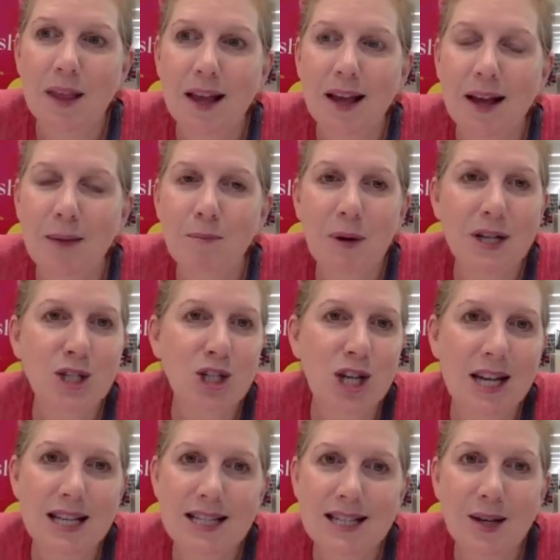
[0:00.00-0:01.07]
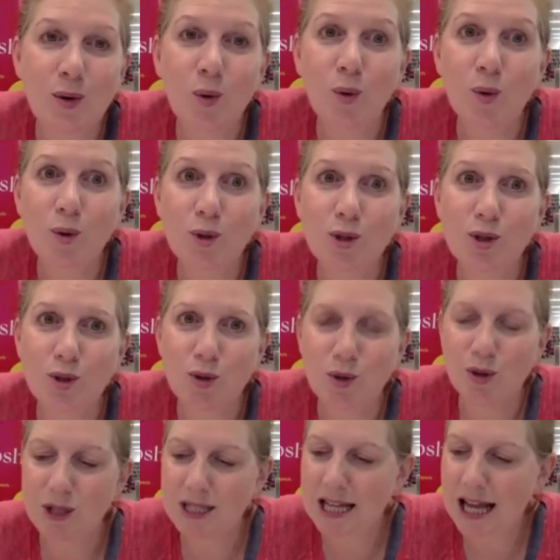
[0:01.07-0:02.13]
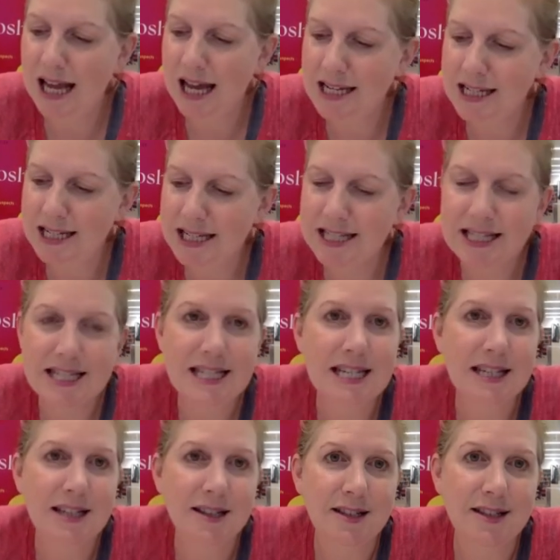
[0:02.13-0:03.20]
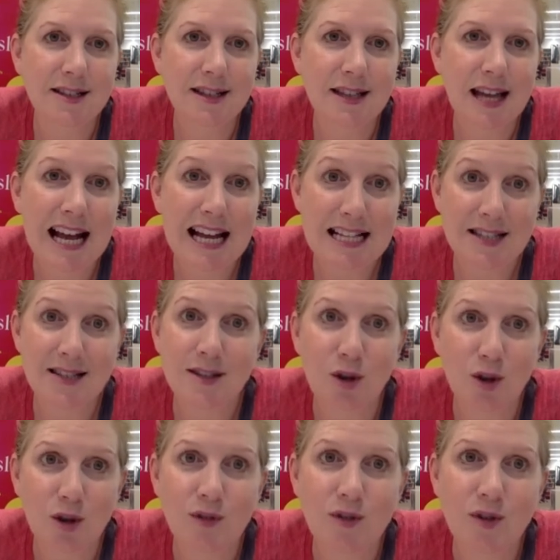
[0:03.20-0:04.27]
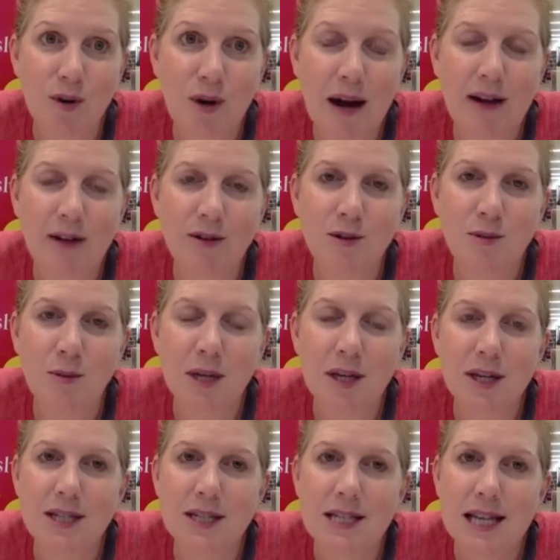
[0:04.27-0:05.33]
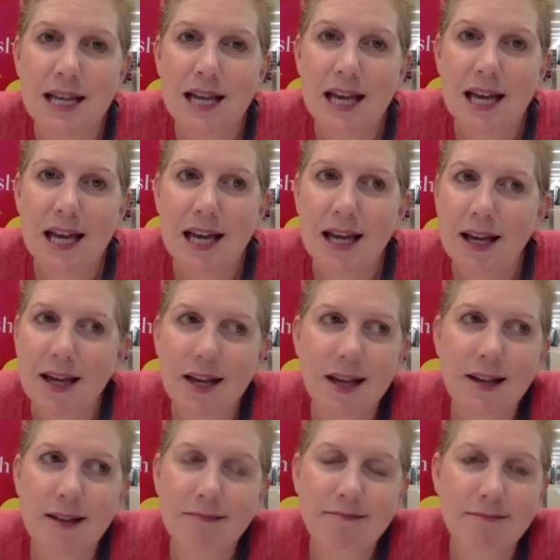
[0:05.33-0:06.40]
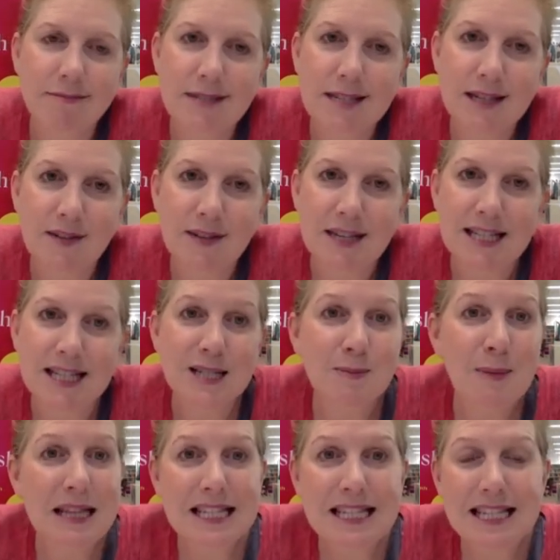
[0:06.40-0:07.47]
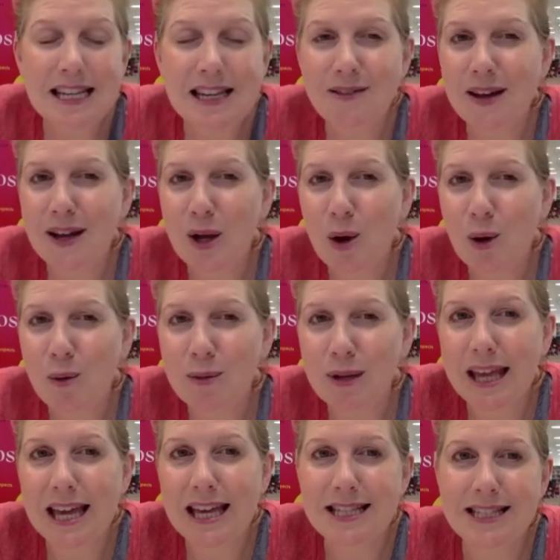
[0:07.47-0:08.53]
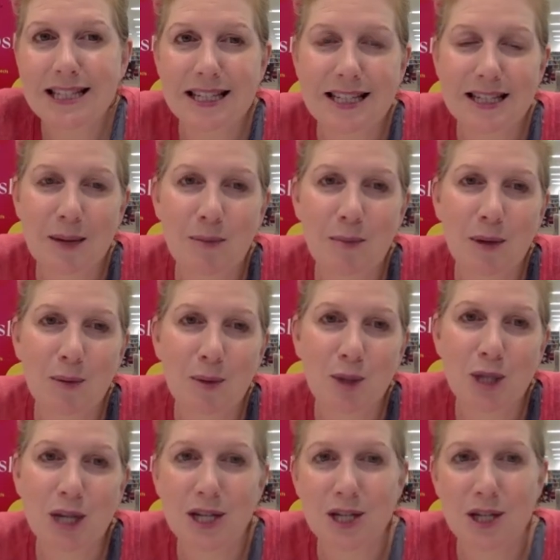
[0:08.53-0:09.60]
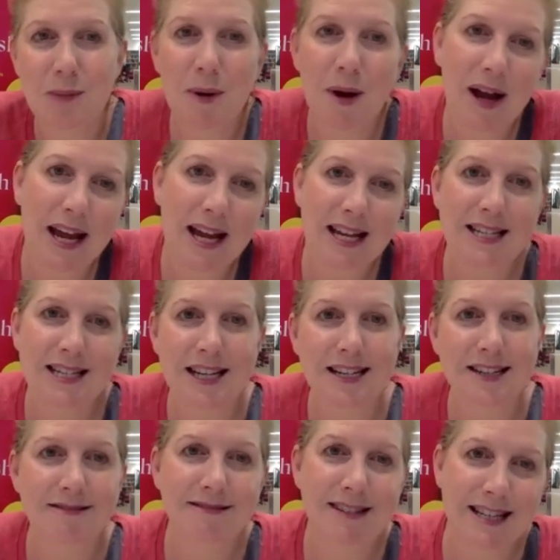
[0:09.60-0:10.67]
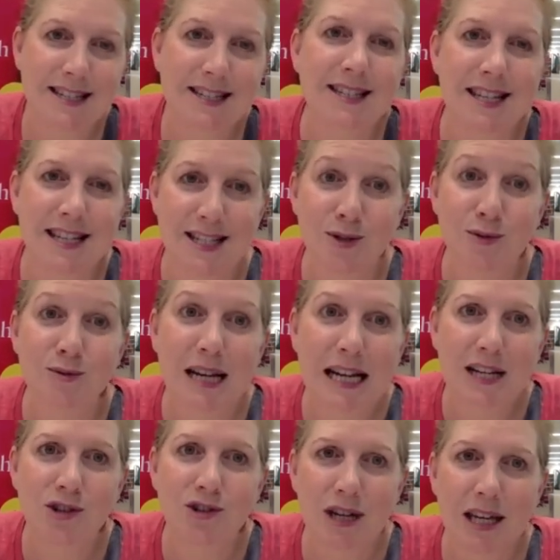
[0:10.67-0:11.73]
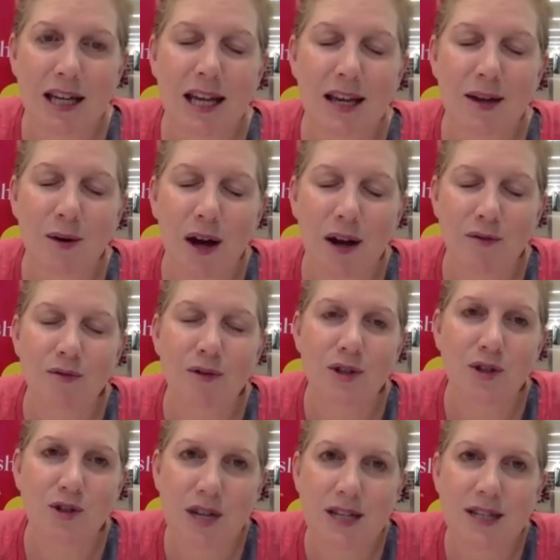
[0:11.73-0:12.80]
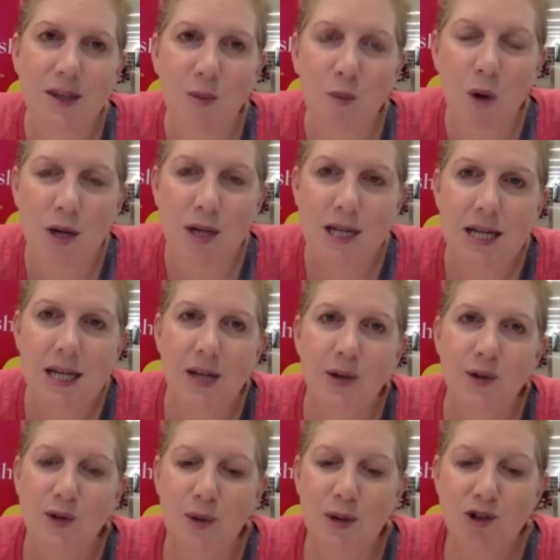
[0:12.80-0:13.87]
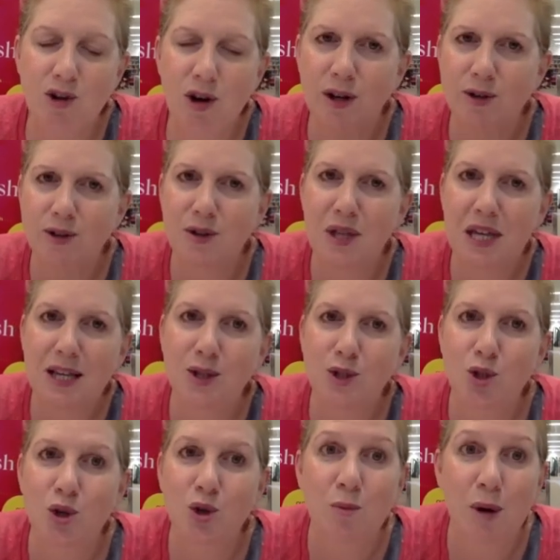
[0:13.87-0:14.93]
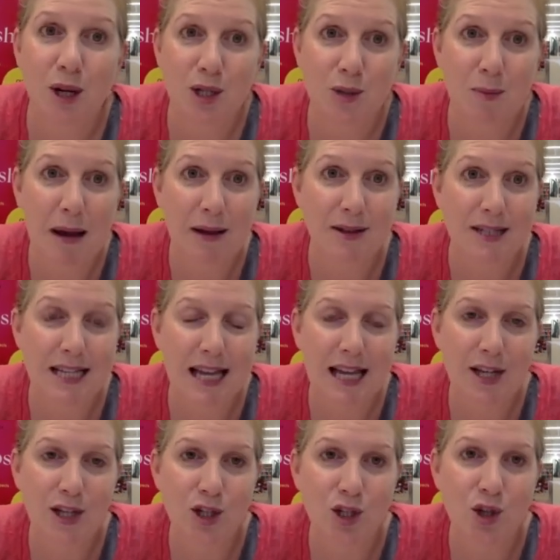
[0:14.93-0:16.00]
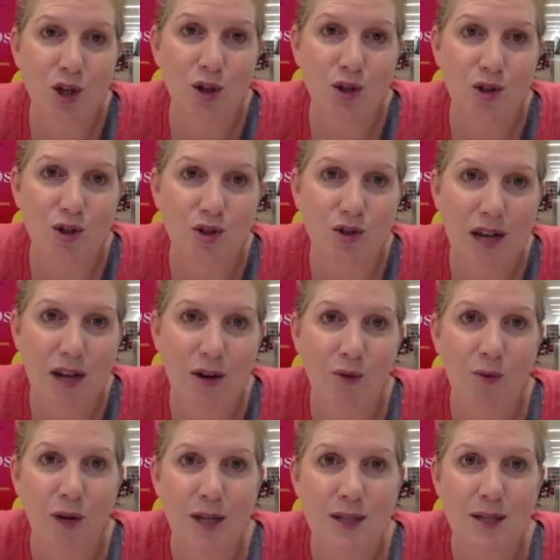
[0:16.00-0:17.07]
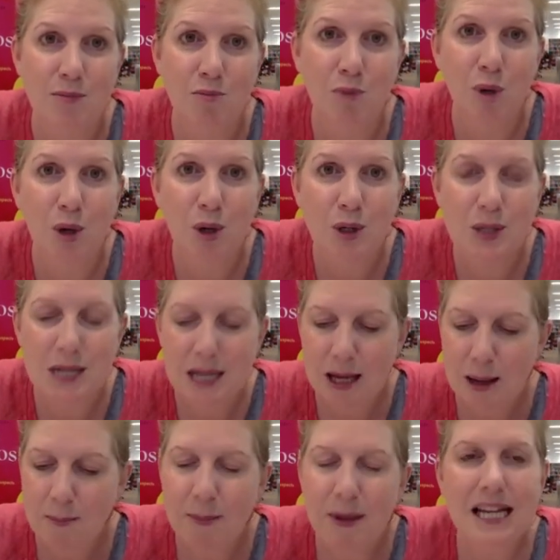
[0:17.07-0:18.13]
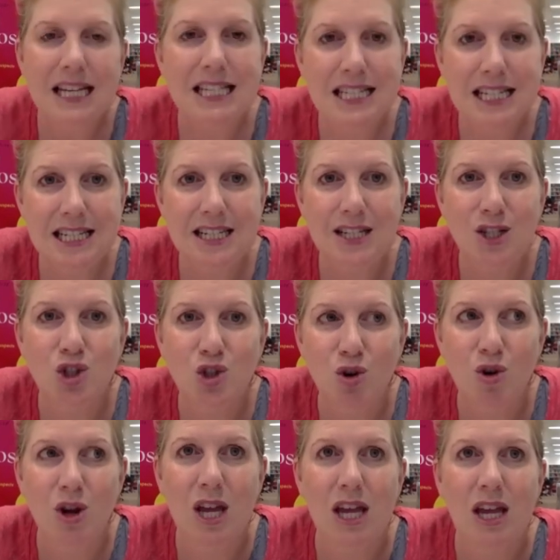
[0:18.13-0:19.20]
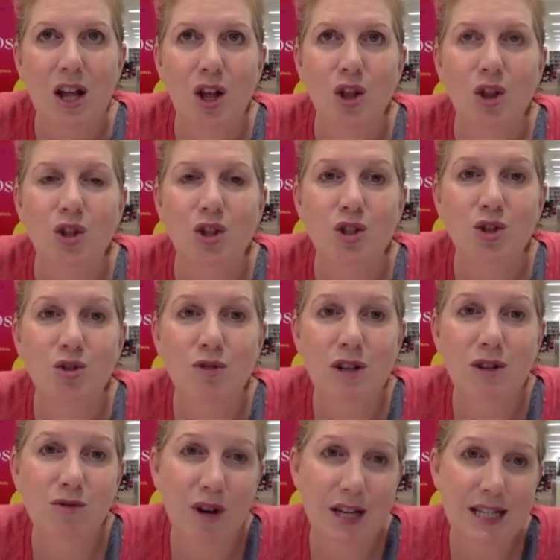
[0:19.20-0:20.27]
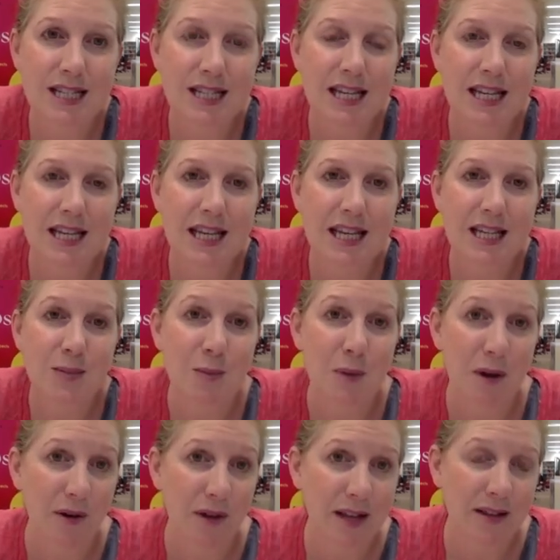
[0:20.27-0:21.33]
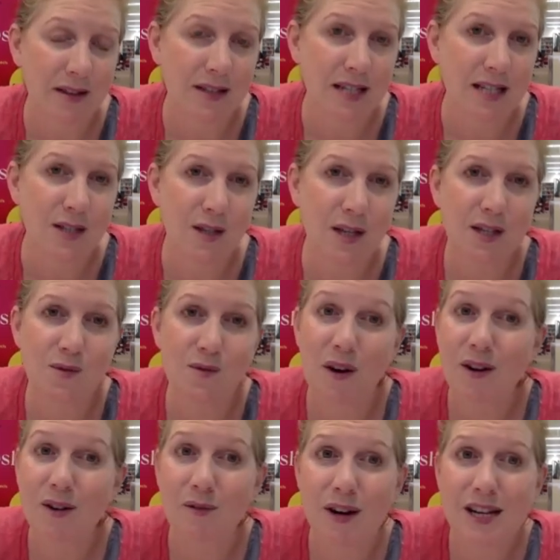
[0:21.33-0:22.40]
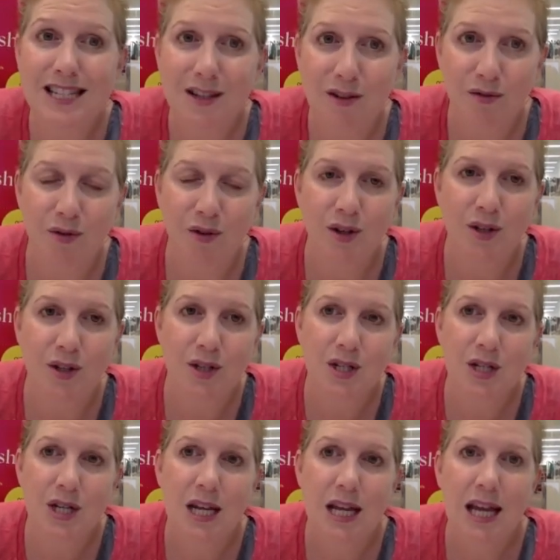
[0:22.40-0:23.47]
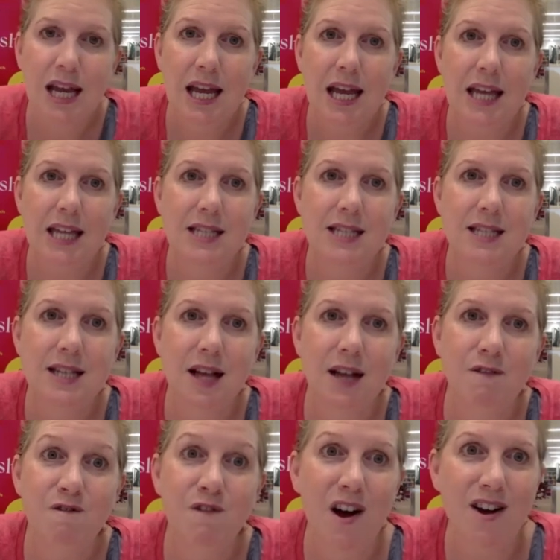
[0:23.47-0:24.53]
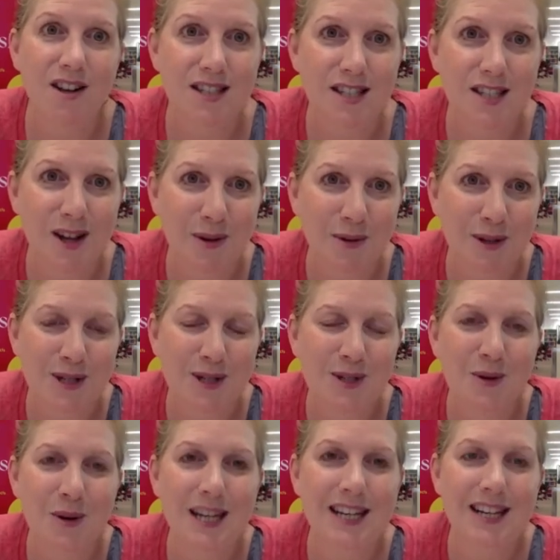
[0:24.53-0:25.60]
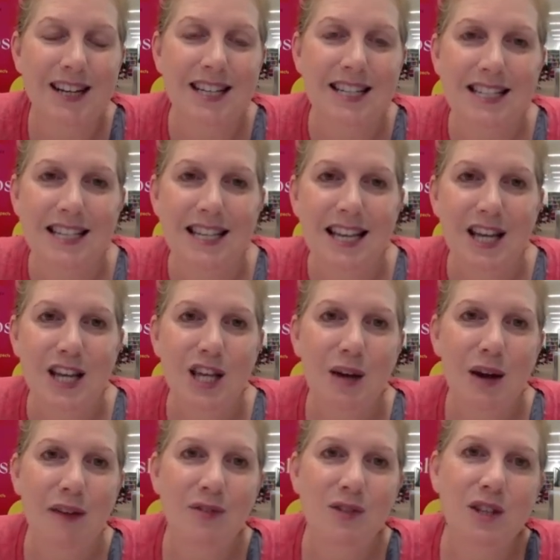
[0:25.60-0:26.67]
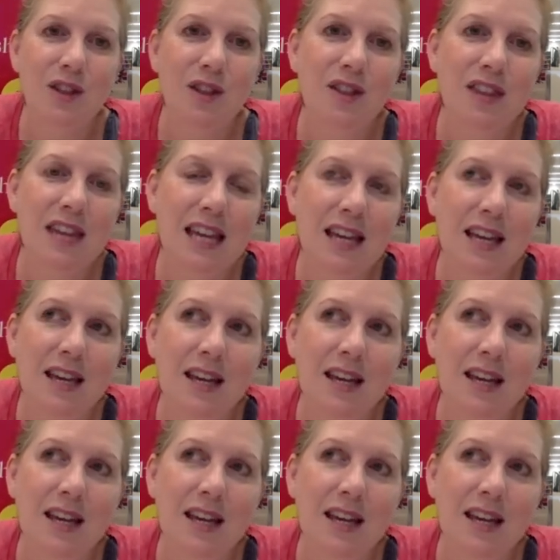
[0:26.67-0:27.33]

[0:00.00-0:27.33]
budgets and all sorts, and it still hasn't got off the ground because TV is expensive and complicated and people change their mind, and it's a really tricky and frustrating one. So I try not to think too much about it and just concentrate on writing books. But I did enjoy the screenwriting experience. It's very, very different. It's faster, which is quite nice. You have to think